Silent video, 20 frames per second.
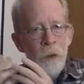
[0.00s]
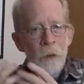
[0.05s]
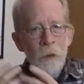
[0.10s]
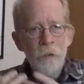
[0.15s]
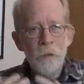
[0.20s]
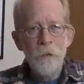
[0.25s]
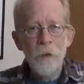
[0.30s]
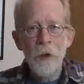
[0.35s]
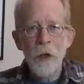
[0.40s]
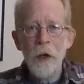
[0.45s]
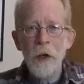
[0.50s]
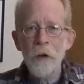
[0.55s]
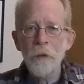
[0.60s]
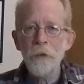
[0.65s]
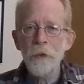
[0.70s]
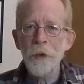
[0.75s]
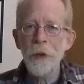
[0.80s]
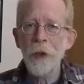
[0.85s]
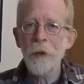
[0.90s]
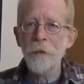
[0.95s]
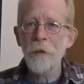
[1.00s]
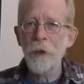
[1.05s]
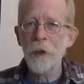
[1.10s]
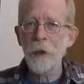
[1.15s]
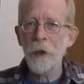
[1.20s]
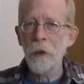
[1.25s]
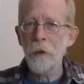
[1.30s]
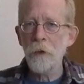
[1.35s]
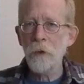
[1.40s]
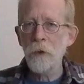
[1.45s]
Vav we have the
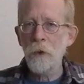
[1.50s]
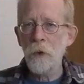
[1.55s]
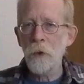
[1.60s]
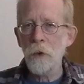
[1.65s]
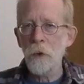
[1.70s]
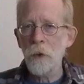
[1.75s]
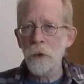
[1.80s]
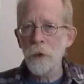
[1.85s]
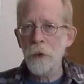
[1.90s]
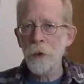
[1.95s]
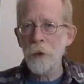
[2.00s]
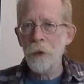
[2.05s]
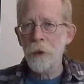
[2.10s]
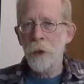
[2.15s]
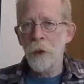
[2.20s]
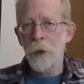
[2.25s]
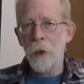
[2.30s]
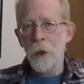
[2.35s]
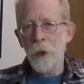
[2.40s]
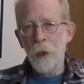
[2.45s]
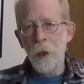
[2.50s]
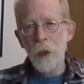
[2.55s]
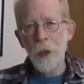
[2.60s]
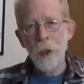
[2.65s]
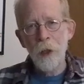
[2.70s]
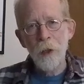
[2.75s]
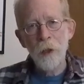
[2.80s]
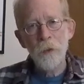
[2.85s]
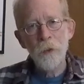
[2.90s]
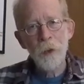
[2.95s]
yellow gold,
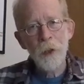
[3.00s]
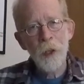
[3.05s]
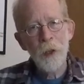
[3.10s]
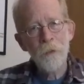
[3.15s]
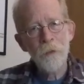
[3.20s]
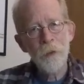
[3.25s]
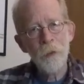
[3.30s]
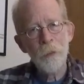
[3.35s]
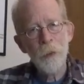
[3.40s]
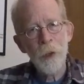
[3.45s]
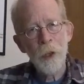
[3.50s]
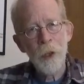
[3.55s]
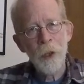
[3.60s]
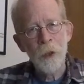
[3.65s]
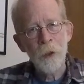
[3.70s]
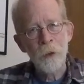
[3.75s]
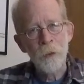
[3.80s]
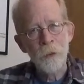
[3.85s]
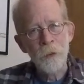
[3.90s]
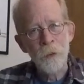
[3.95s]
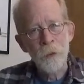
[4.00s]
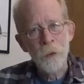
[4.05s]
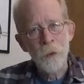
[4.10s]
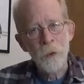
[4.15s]
Hey we have the brown.